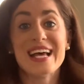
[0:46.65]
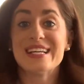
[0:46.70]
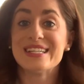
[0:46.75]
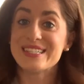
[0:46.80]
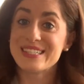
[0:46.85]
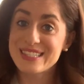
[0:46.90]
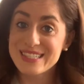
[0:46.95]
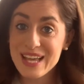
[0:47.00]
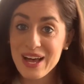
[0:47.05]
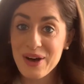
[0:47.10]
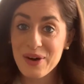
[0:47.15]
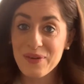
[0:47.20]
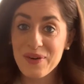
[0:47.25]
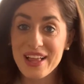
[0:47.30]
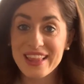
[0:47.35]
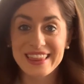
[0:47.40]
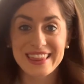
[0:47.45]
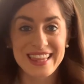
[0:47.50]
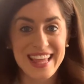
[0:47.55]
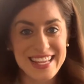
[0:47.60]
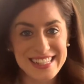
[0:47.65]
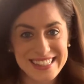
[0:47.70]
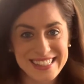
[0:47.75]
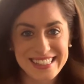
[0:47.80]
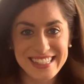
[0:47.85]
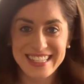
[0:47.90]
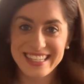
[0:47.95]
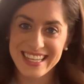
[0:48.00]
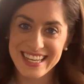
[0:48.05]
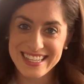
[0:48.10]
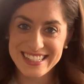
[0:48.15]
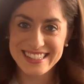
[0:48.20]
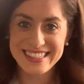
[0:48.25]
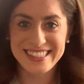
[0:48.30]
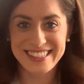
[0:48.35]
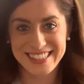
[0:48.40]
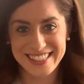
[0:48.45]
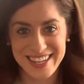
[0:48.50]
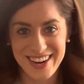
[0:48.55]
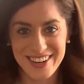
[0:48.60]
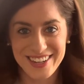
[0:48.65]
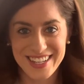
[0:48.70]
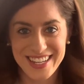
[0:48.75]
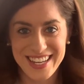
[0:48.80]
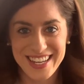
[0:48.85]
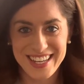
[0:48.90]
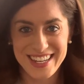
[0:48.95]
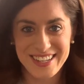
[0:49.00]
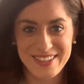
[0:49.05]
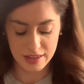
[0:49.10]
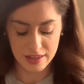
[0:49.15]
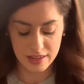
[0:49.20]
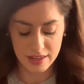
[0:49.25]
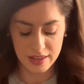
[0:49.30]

So let's get started.